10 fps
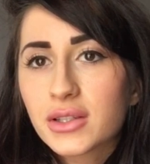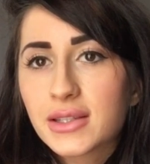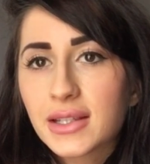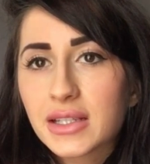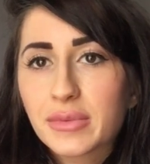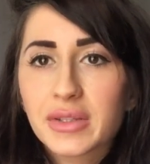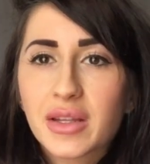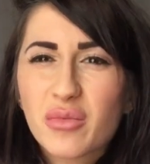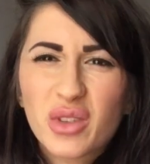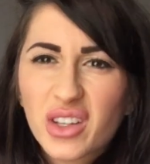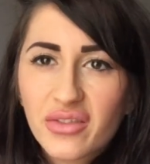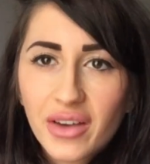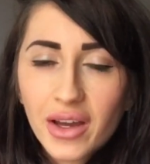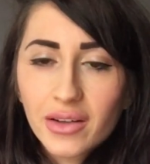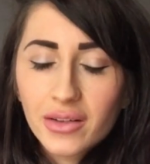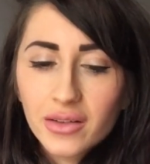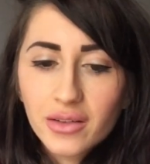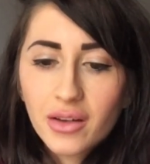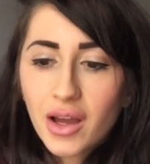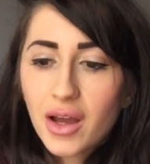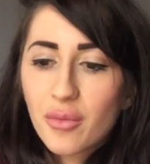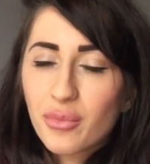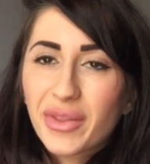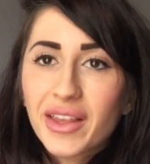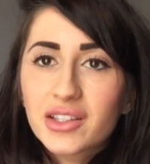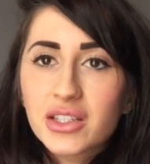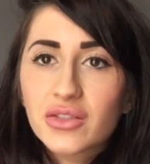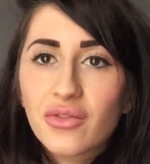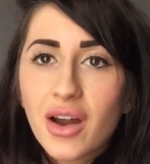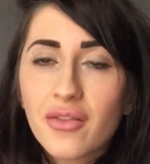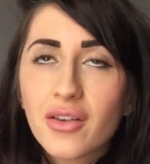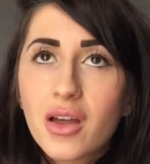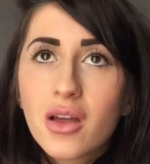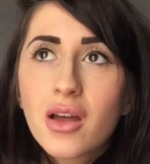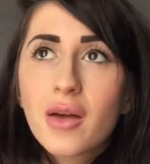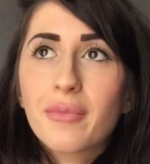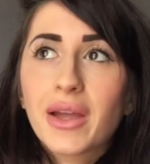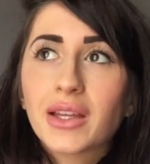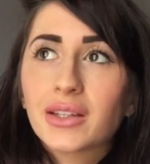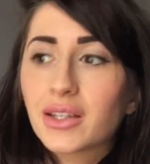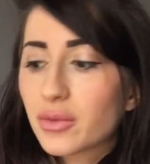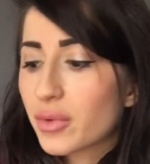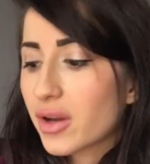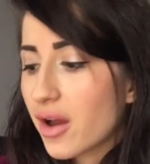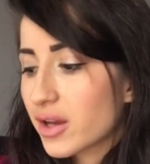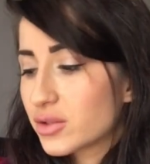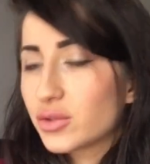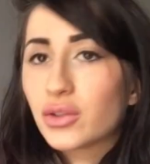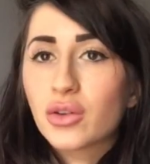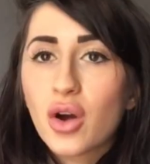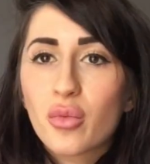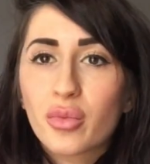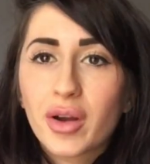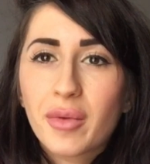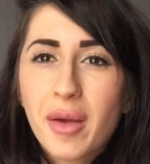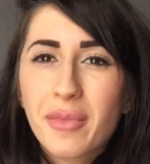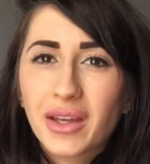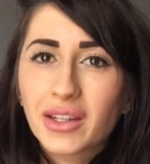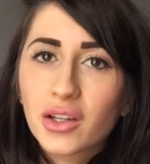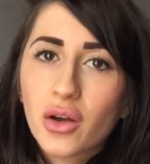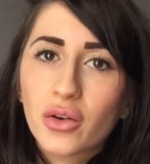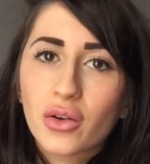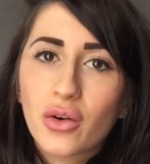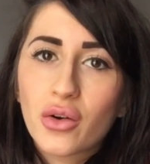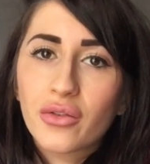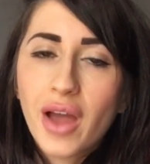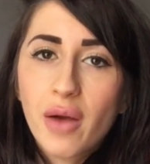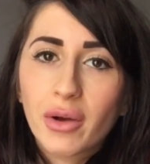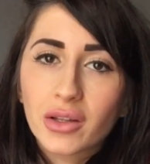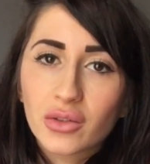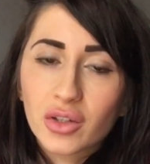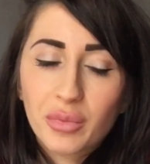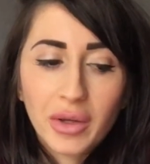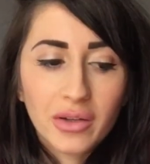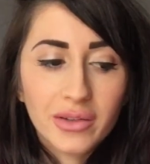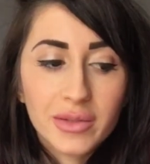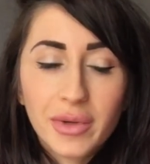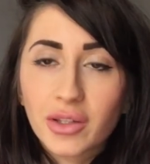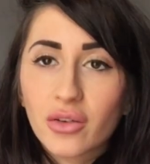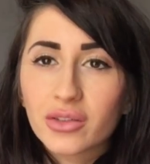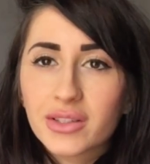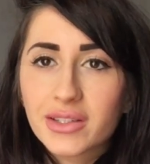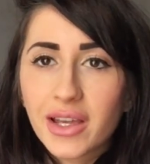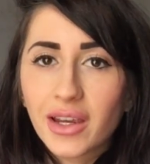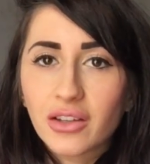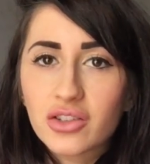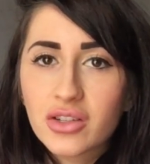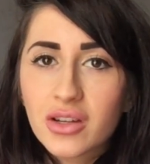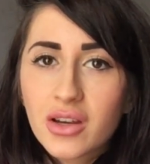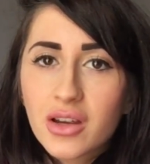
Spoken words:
6% body fat. But that's just rough. Mainly when I do comp prep, I mainly go off how I look, because when you're on the stage,